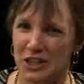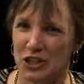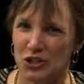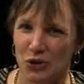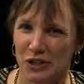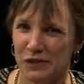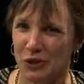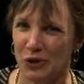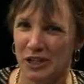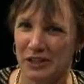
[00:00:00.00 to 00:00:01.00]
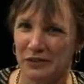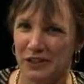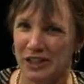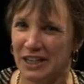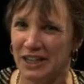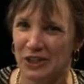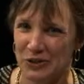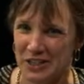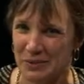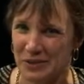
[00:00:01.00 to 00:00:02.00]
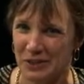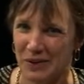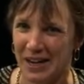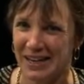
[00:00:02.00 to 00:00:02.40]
the sword of the Lord and of Gideon or something, right?